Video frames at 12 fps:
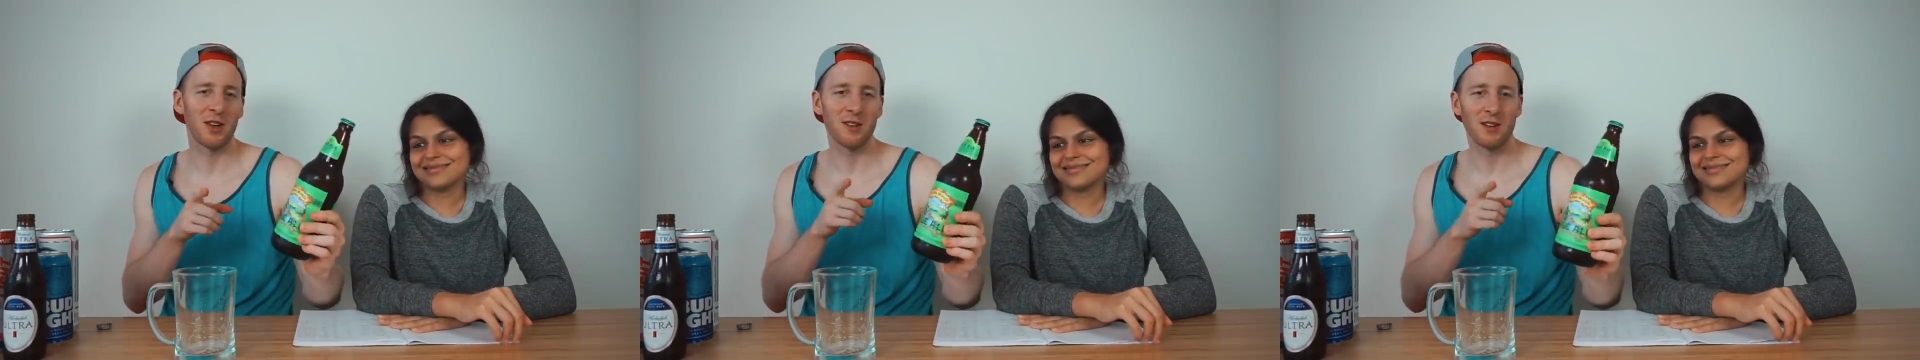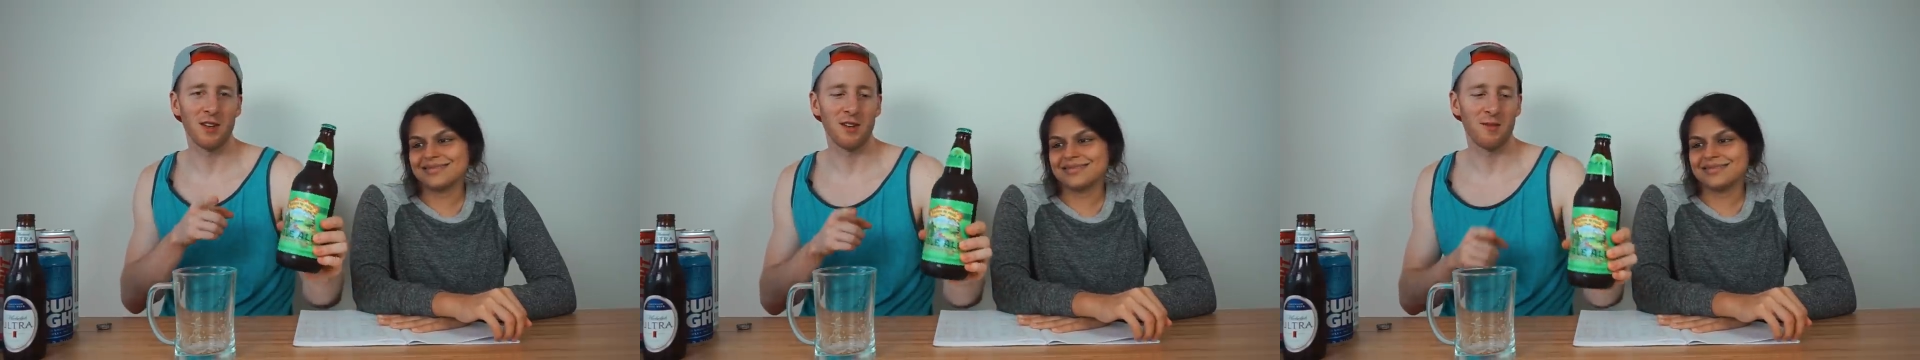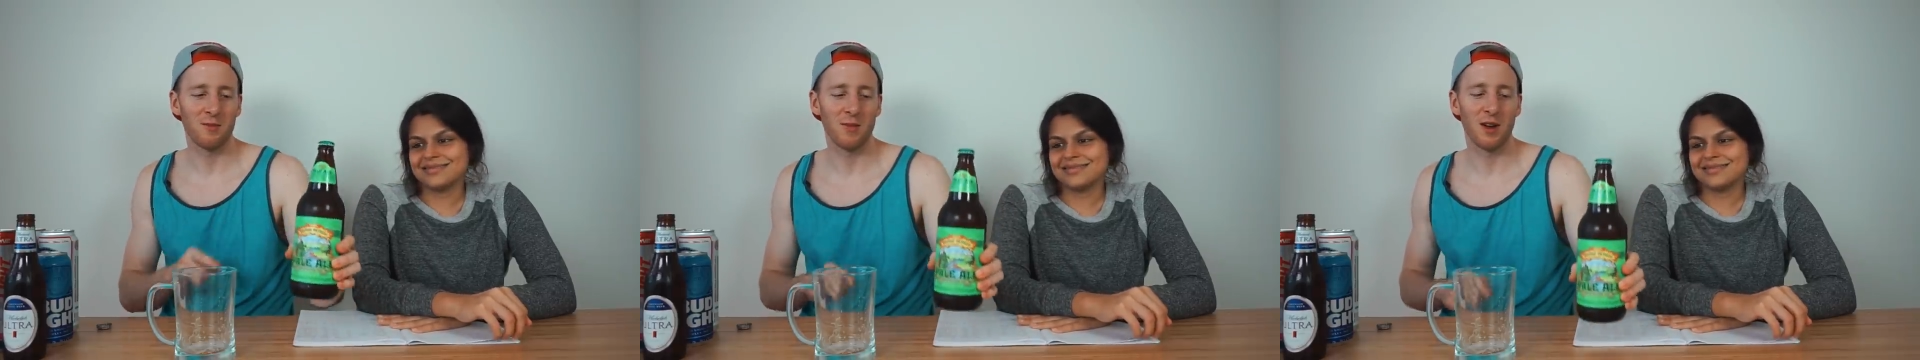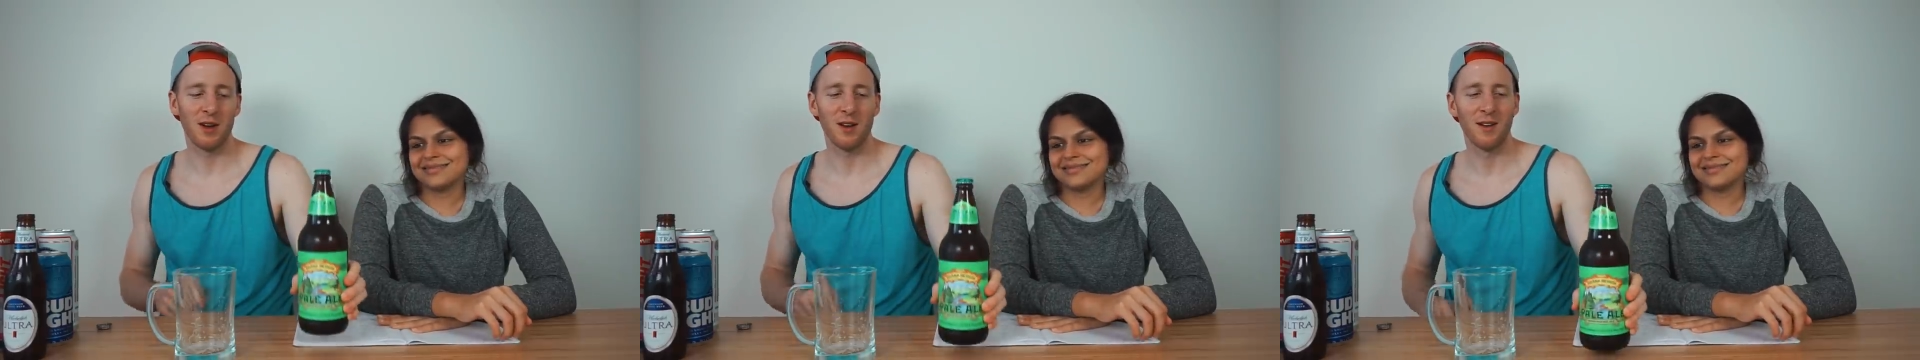Speaker 1: eighteen,
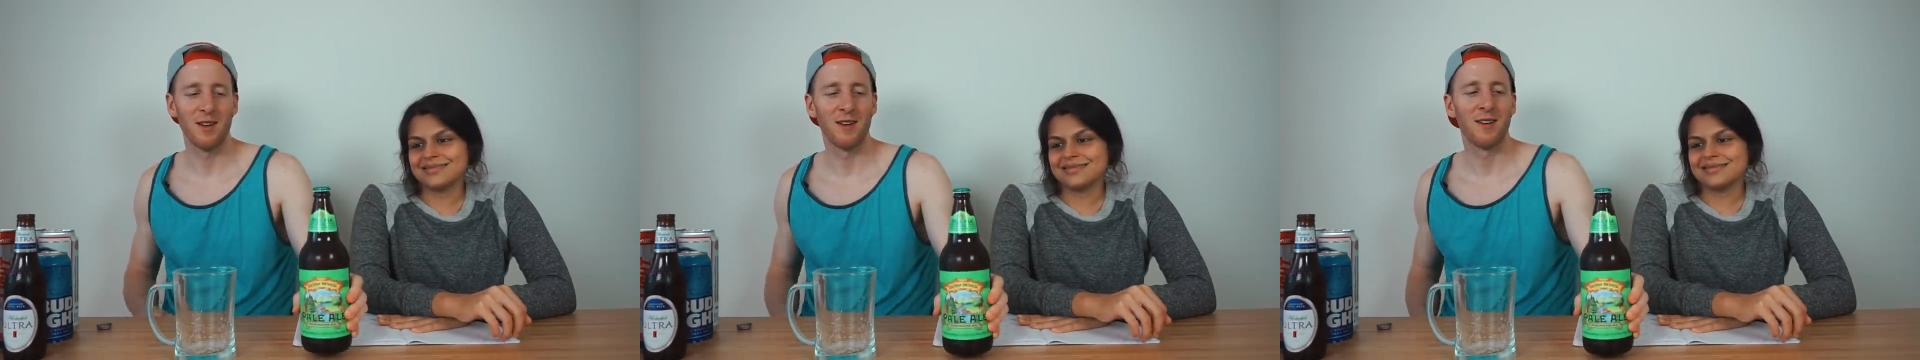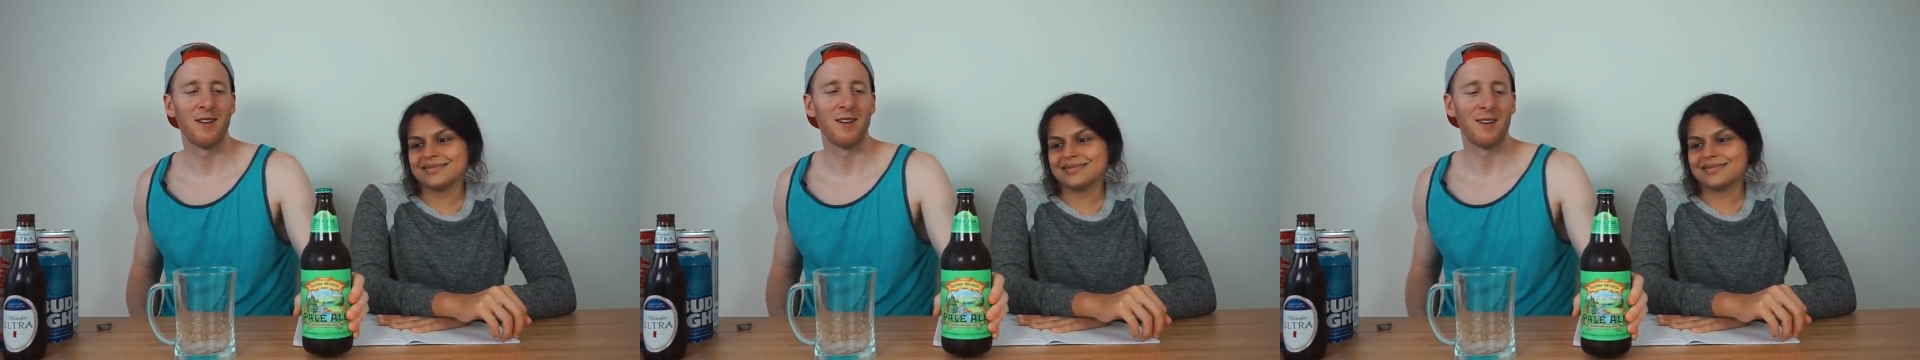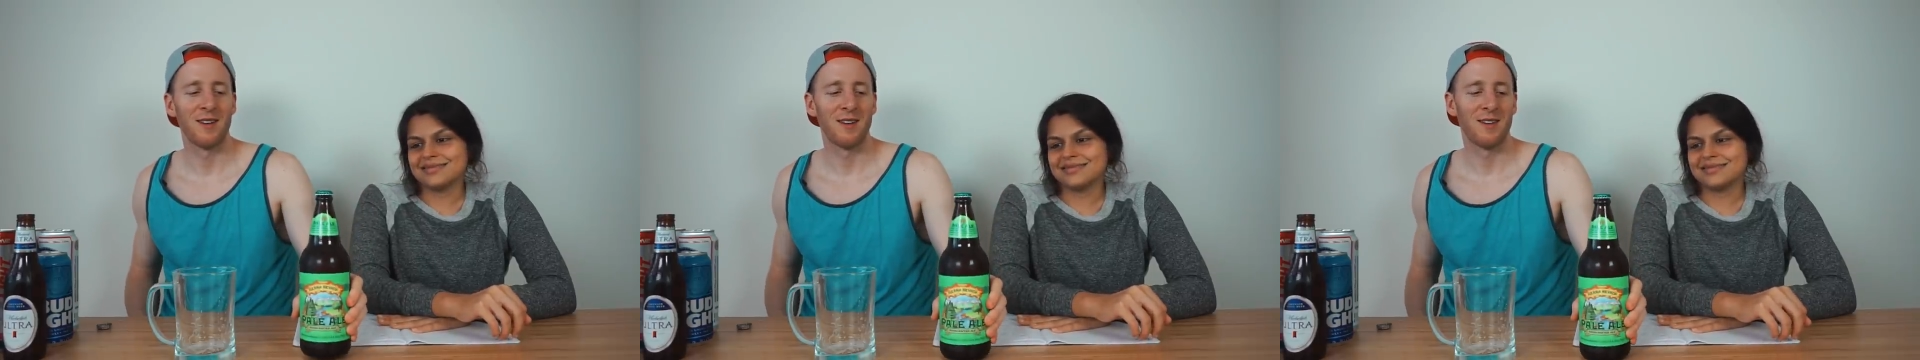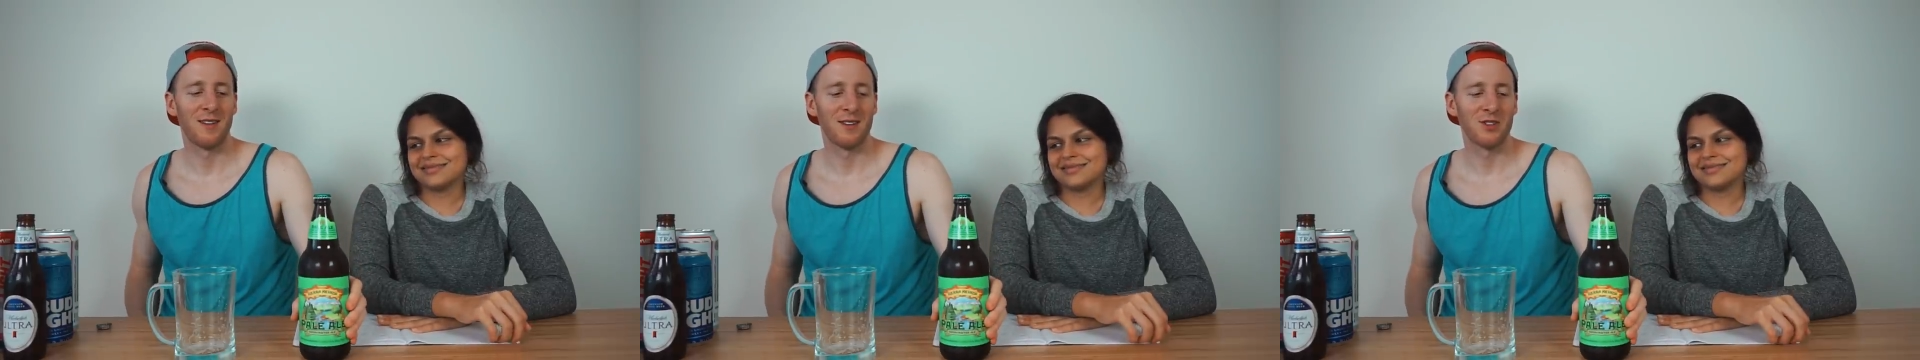but
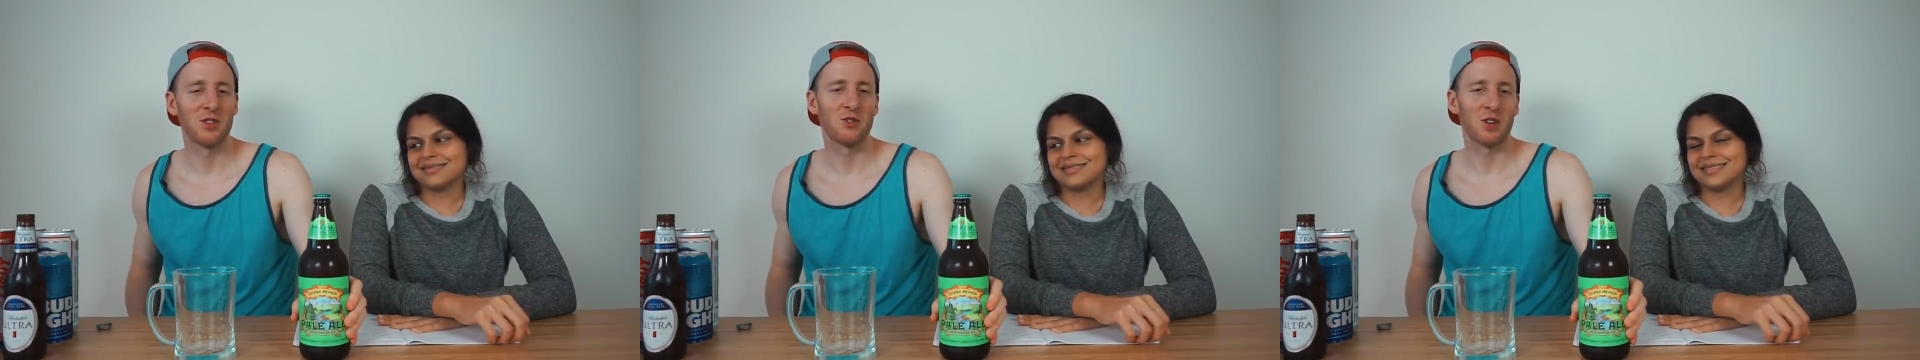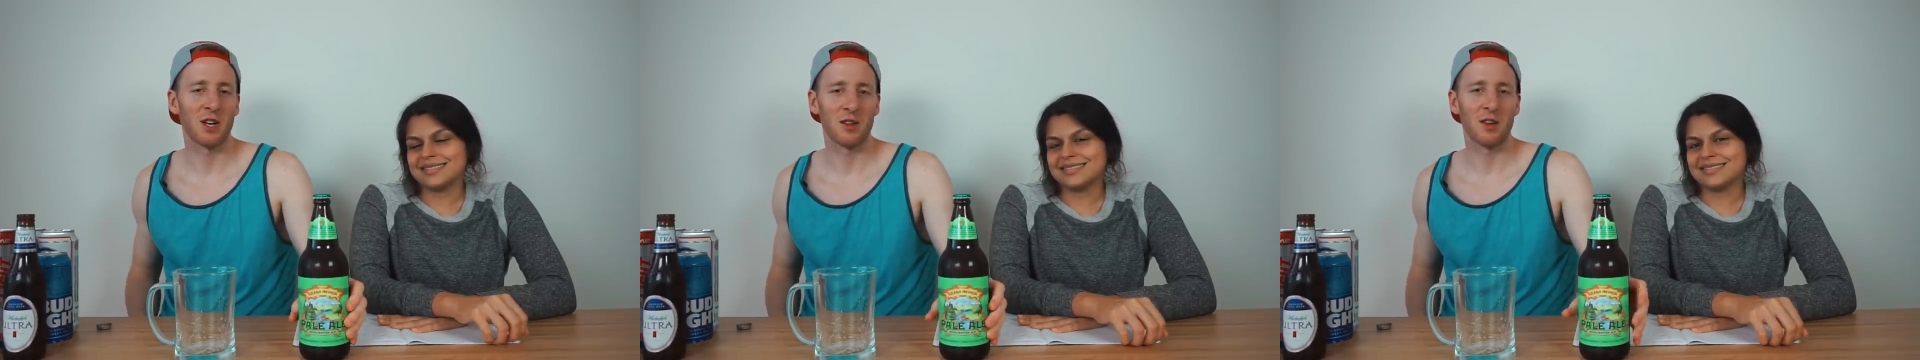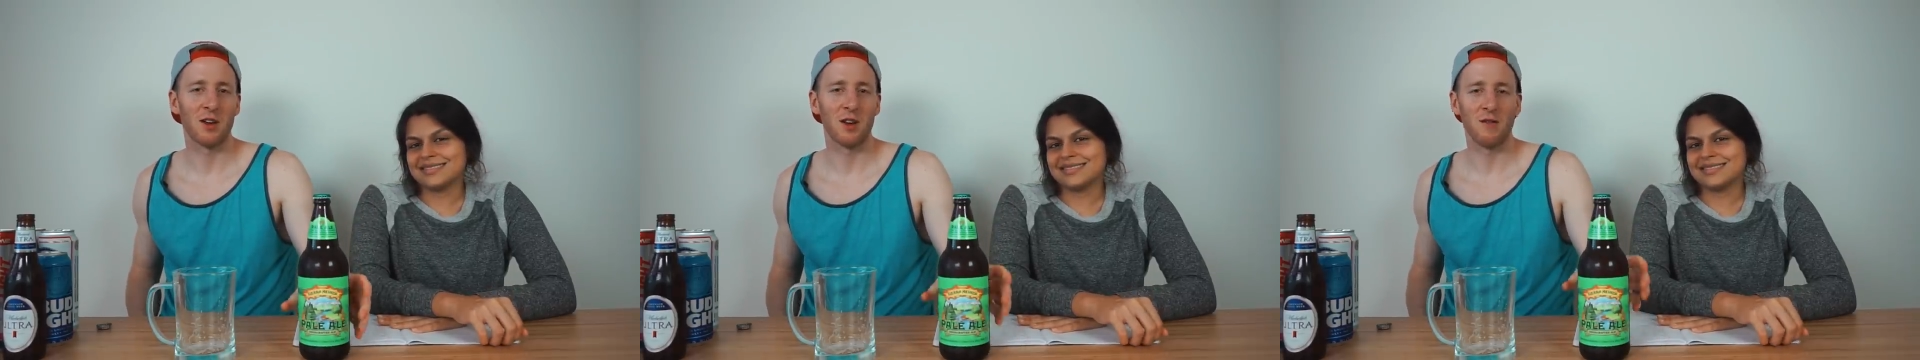she's drinking Sierra